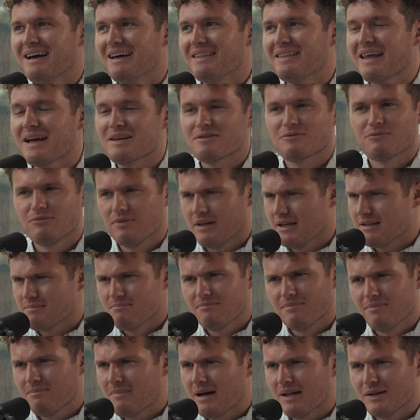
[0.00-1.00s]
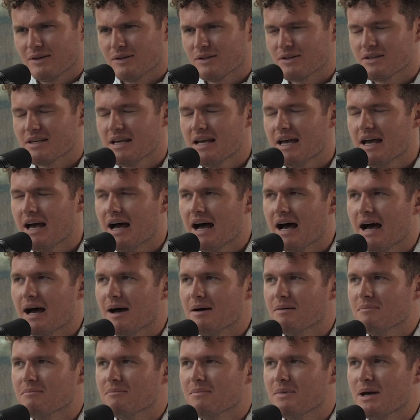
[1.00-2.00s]
That's madness.
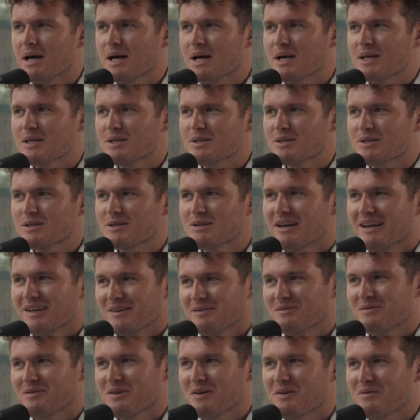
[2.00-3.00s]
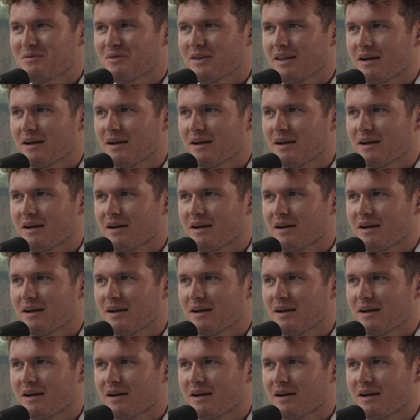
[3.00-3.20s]
For